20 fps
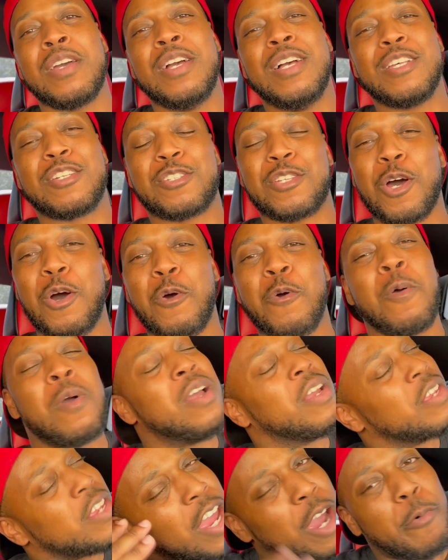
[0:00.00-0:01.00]
So
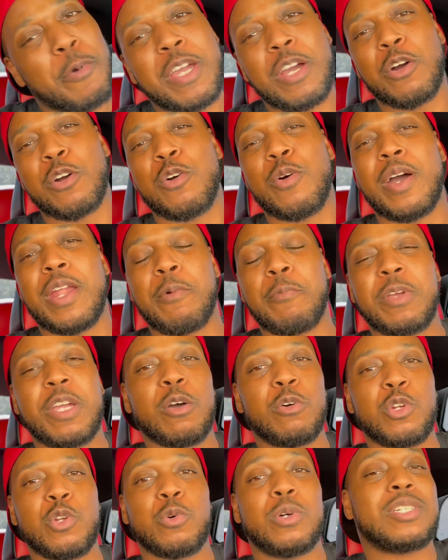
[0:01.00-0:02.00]
yeah, we go ahead and we go
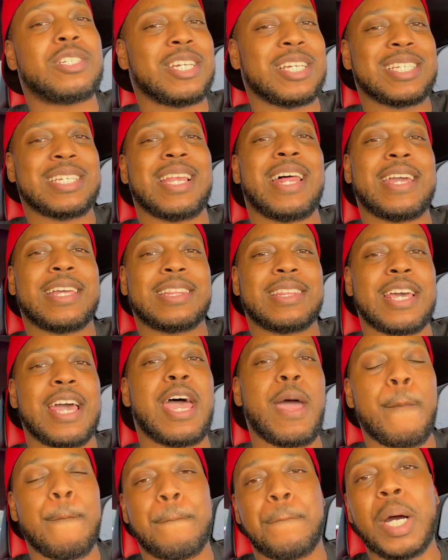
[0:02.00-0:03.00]
do it just like
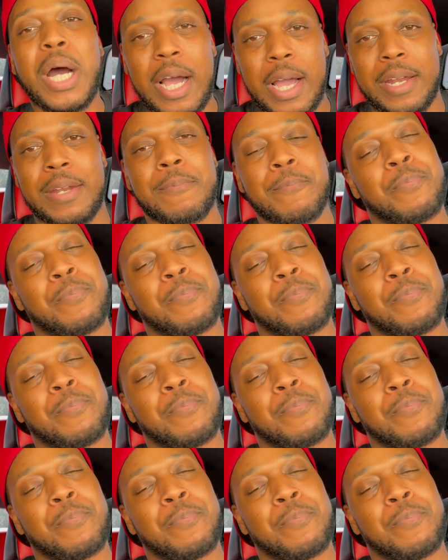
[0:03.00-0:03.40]
that. But